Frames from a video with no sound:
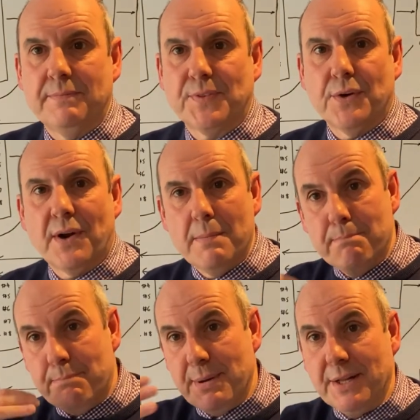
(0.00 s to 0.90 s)
All right,
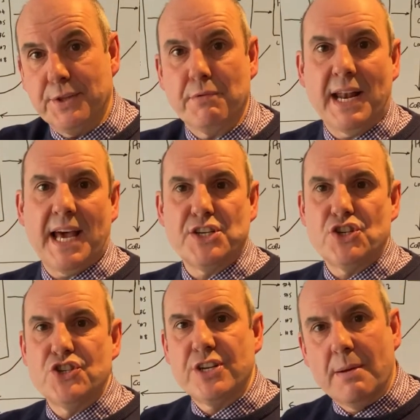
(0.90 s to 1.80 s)
build a
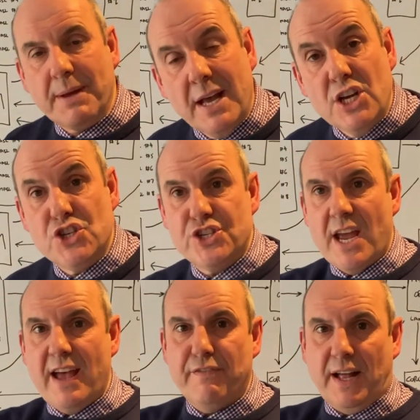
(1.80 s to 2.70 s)
relationship,
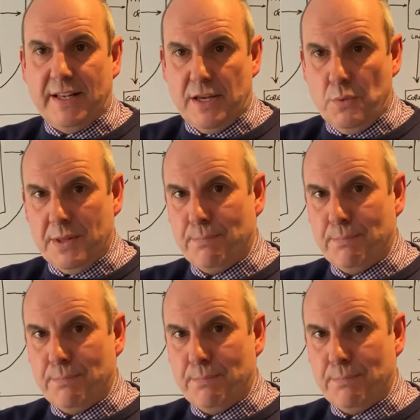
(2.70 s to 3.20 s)
share value with